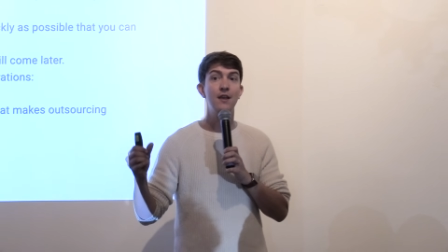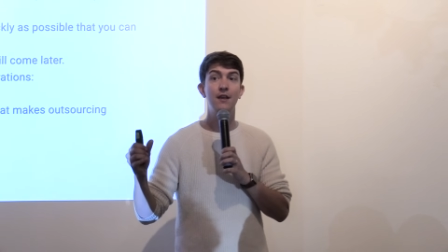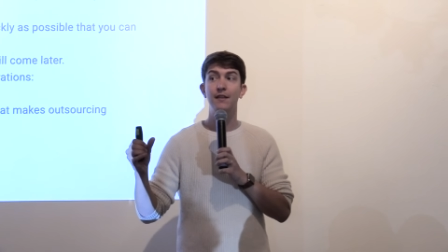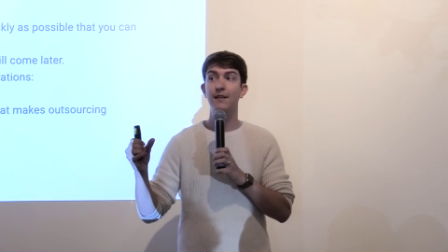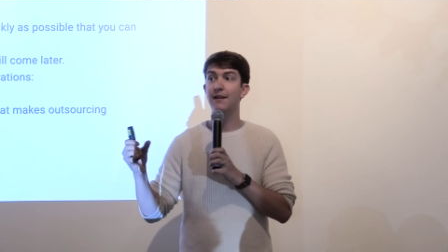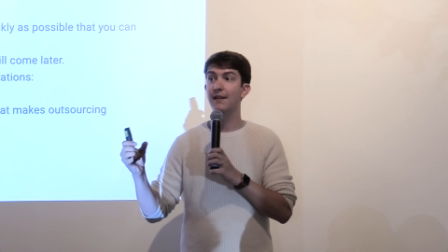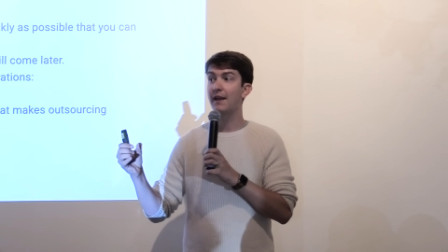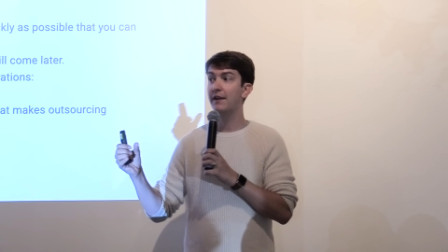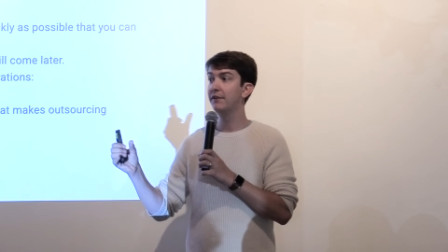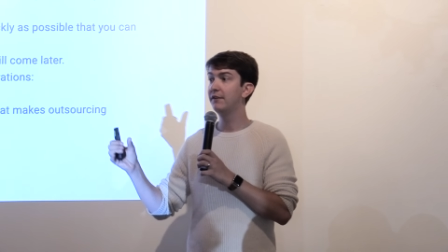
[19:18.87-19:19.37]

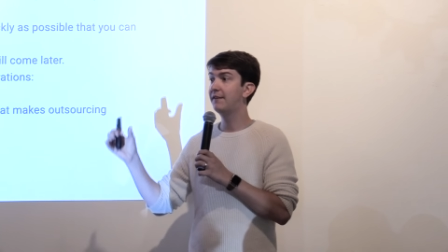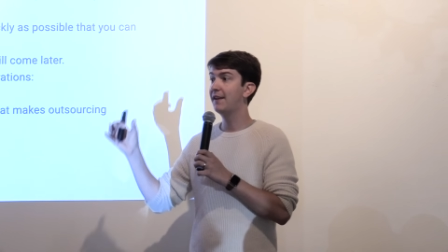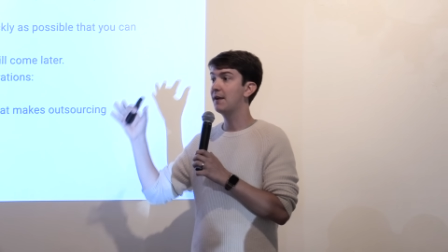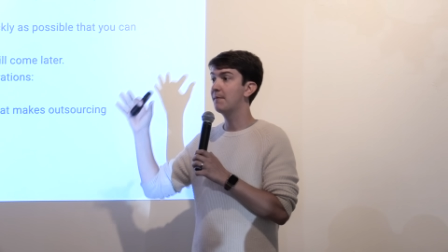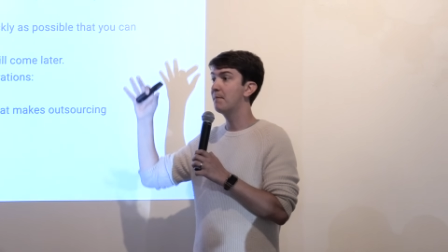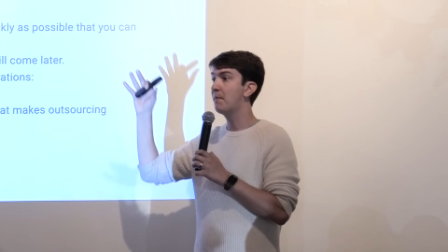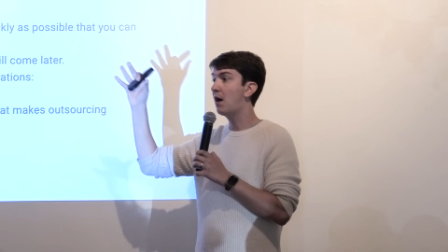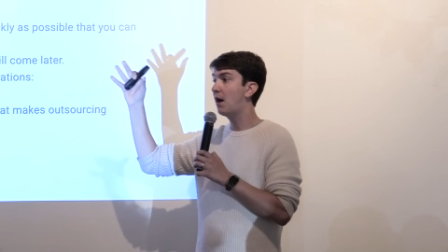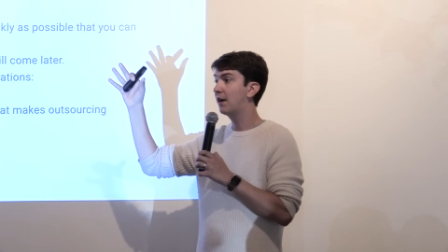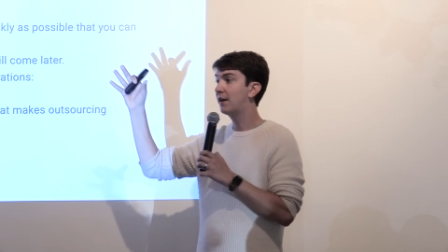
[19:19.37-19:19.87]
that allow you to take
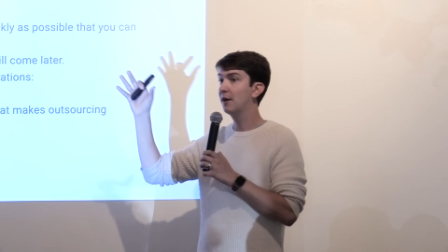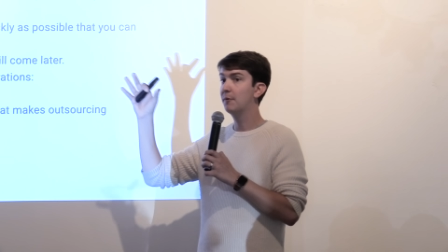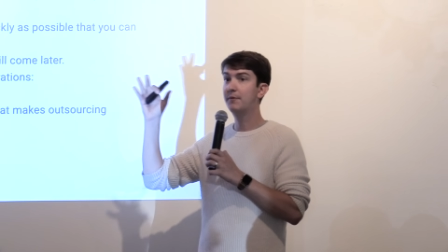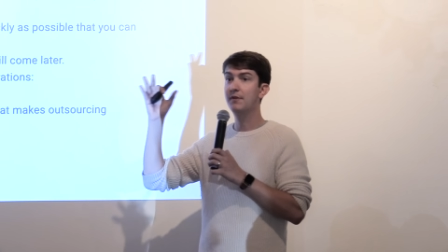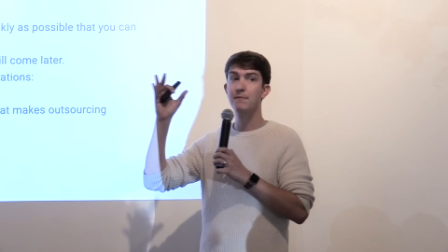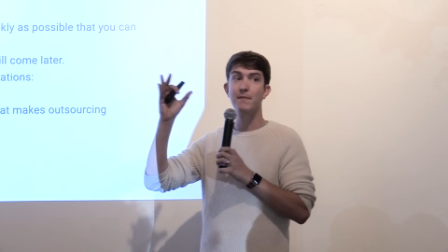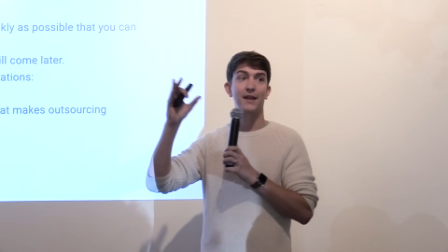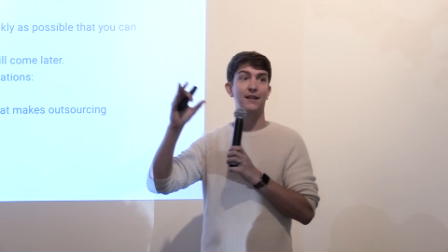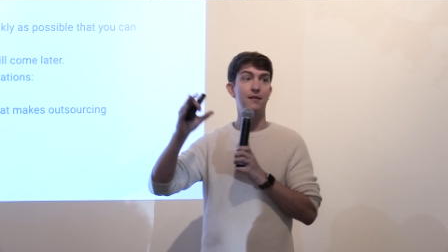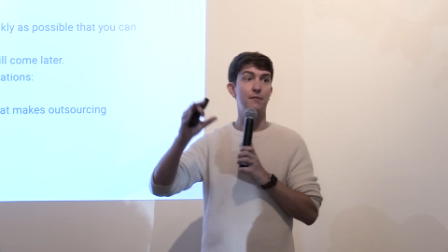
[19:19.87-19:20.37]
mock-ups
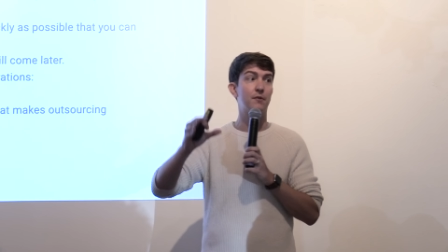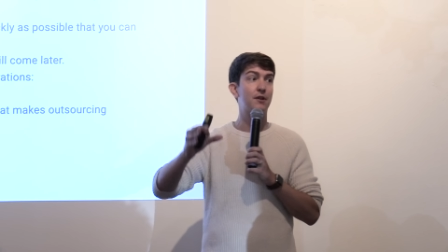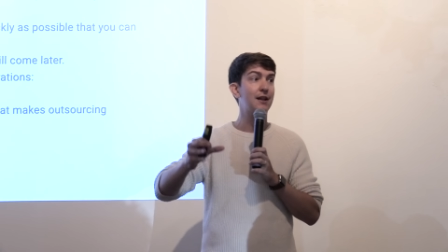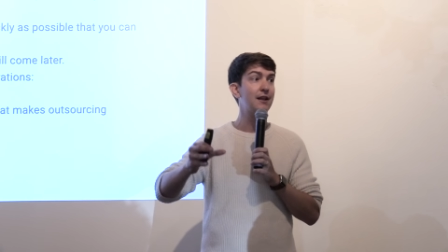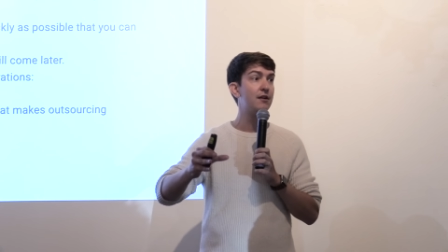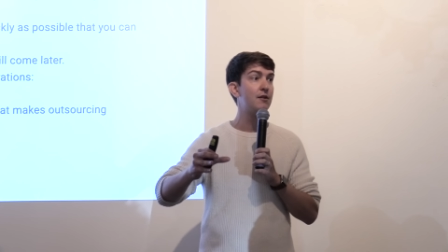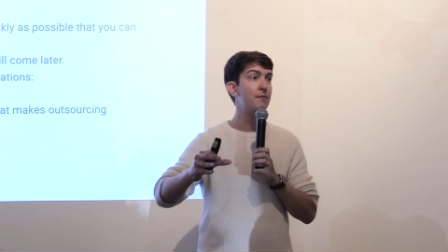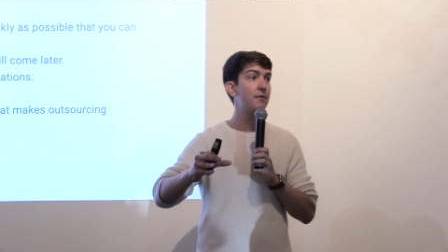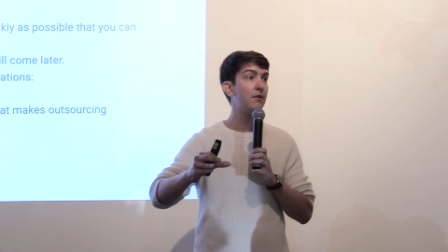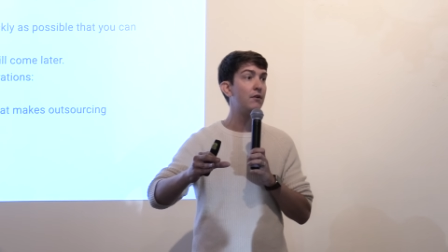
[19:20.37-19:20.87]
and make them
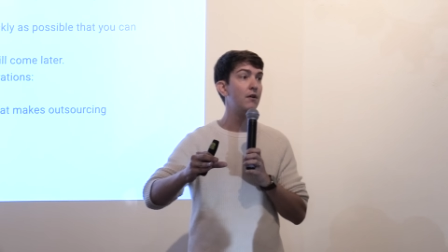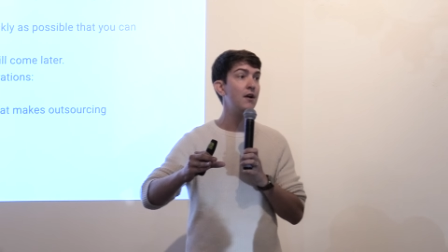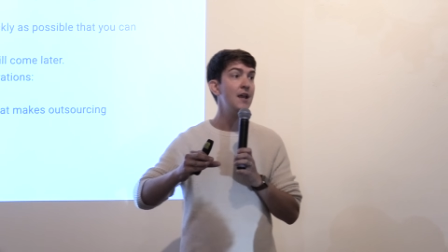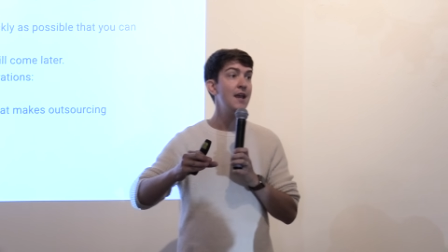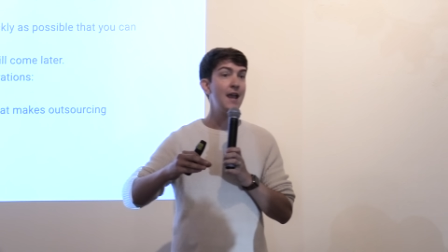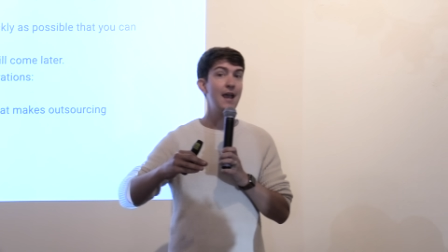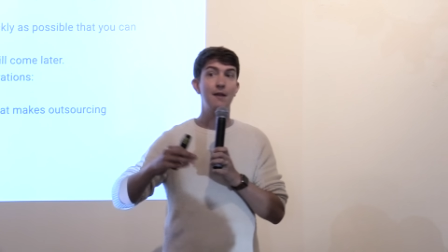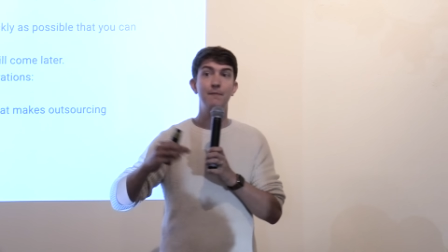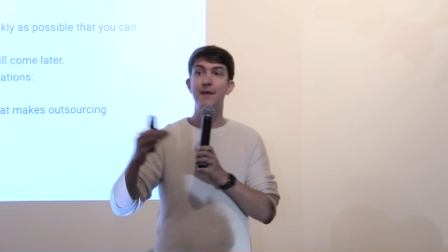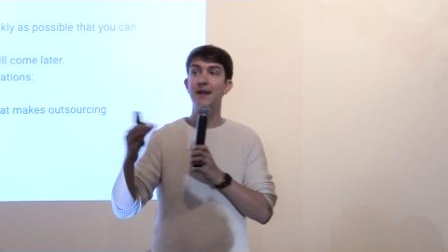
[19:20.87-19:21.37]
clickable
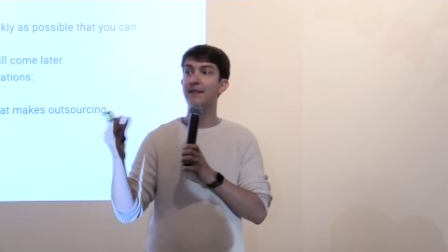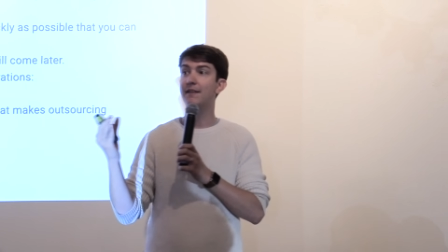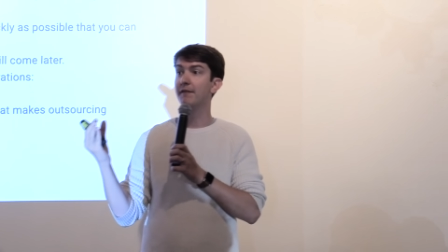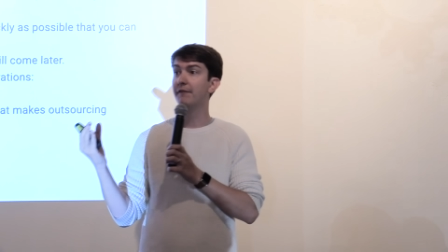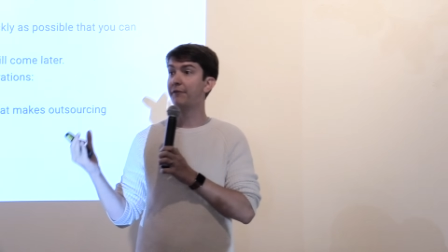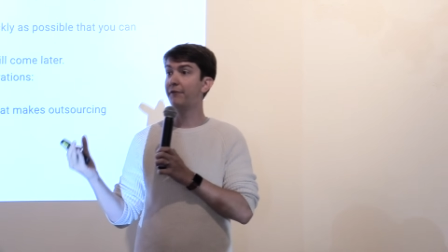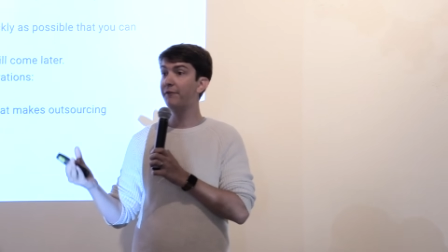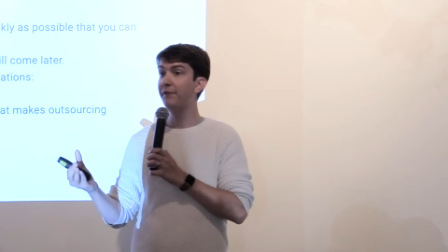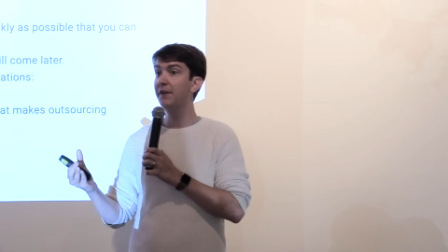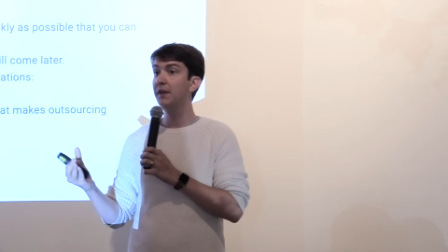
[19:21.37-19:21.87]
and make them
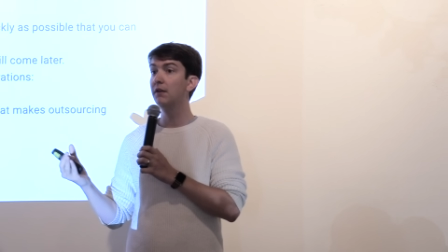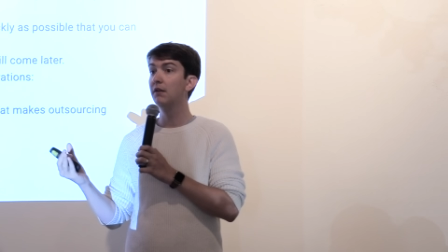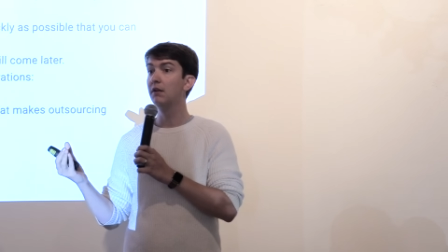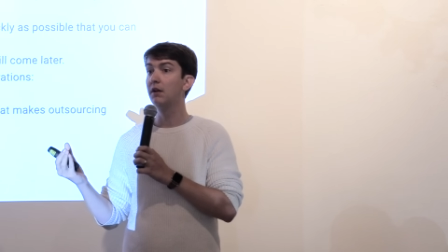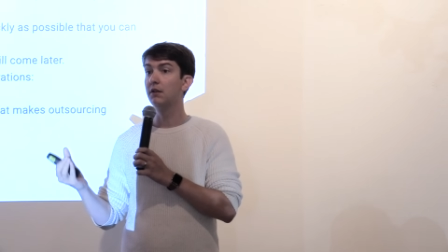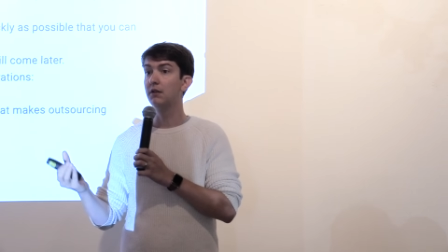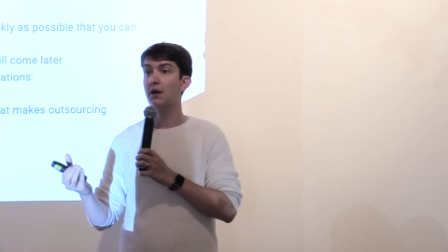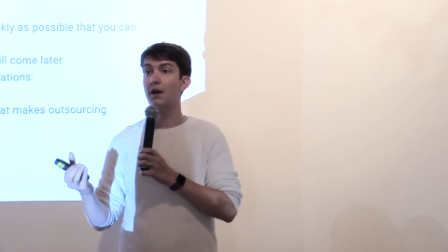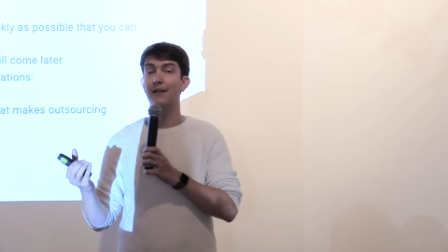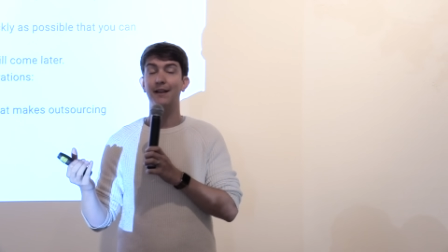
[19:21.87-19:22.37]
feel
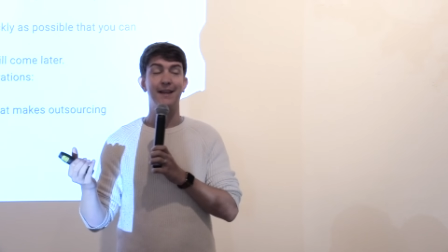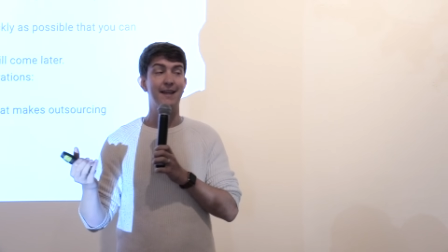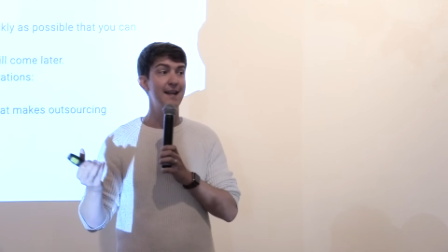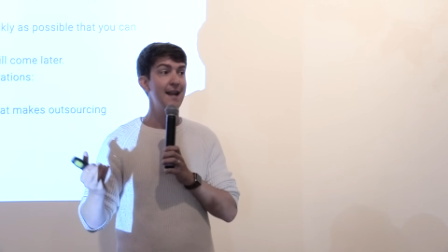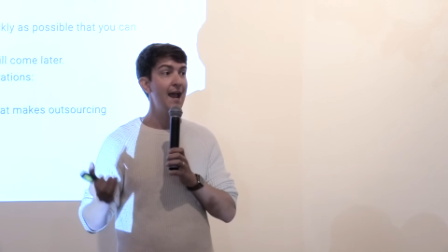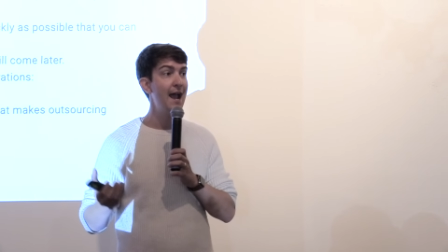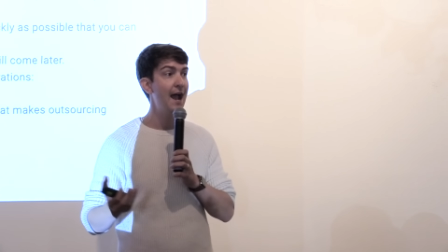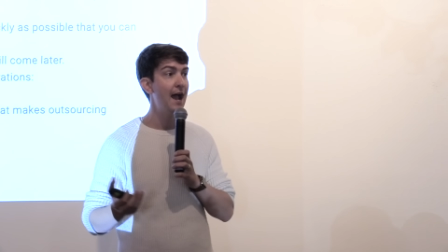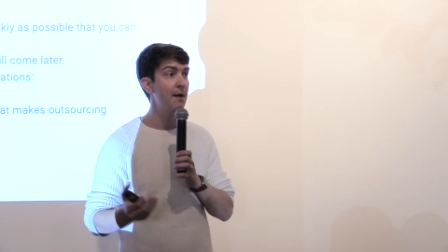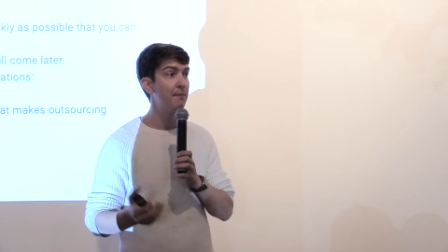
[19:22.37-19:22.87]
a lot like
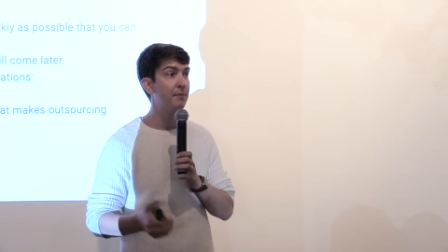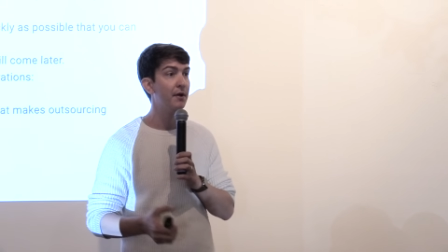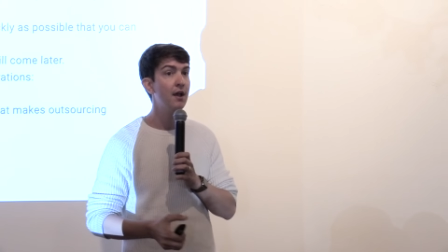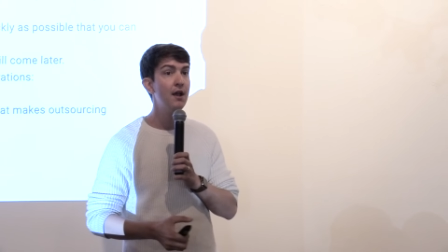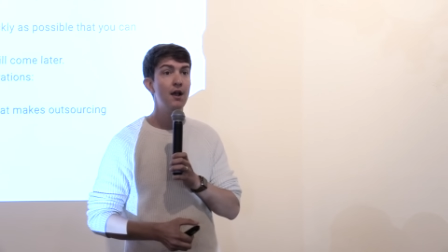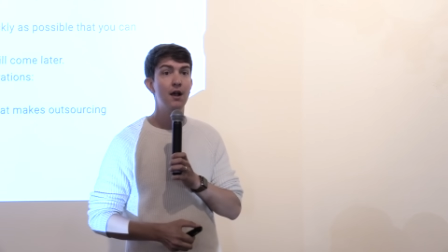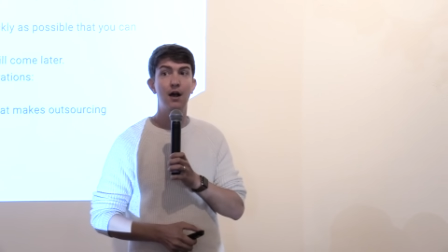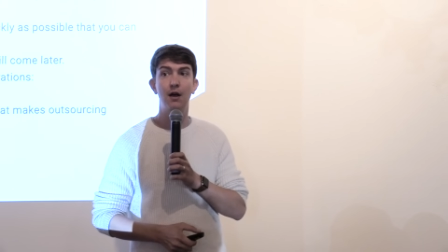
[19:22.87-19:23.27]
an app.